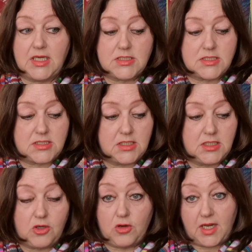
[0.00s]
as a
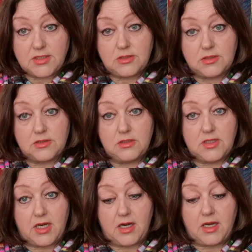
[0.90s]
Cindy collector.
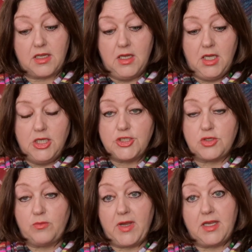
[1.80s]
There I
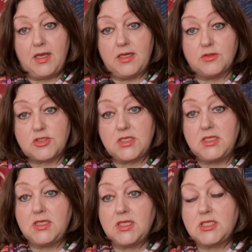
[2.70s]
show my little
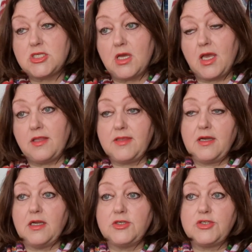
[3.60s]
Cindy knits, and
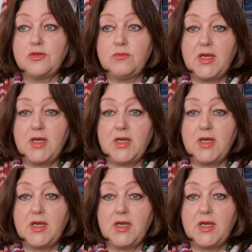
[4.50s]
there I show